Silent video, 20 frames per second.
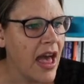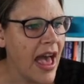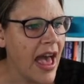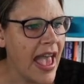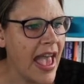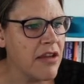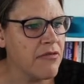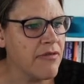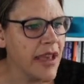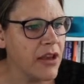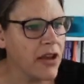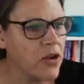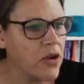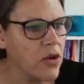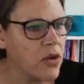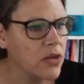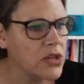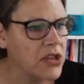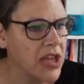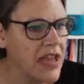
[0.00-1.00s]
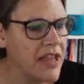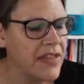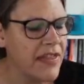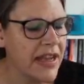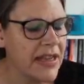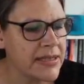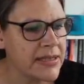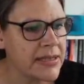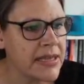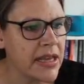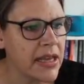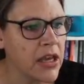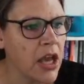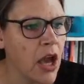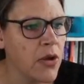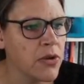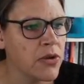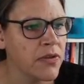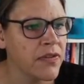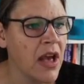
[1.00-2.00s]
a record in that SIC
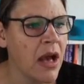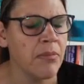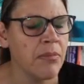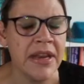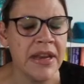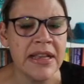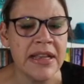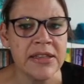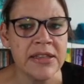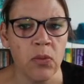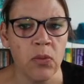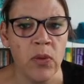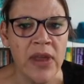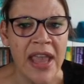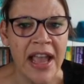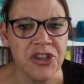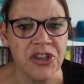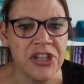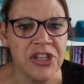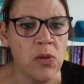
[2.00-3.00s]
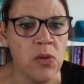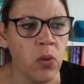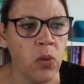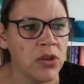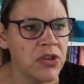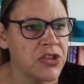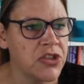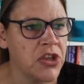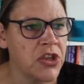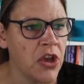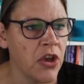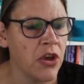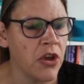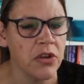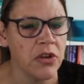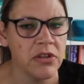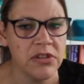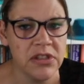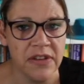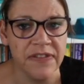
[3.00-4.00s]
code of companies that we actually want to
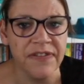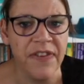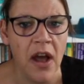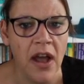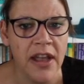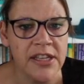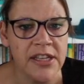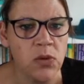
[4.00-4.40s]
find and